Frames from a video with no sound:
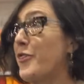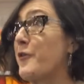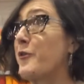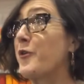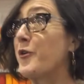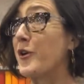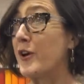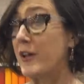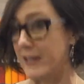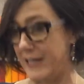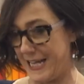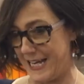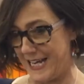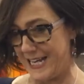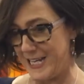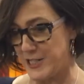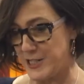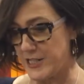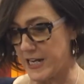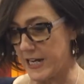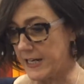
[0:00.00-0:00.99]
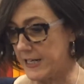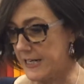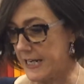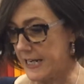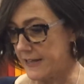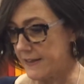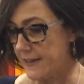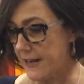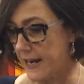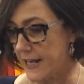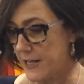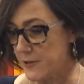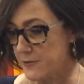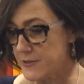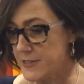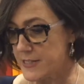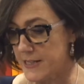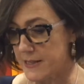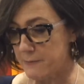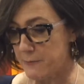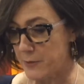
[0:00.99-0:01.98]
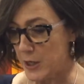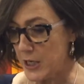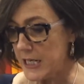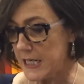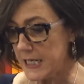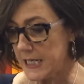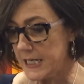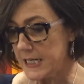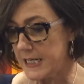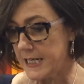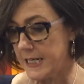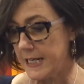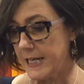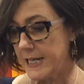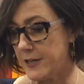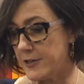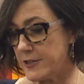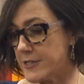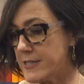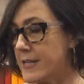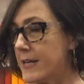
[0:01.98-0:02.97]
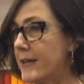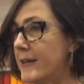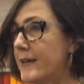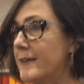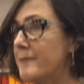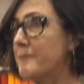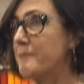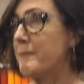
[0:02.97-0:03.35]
thoroughly each technique that I use in the book. Here's the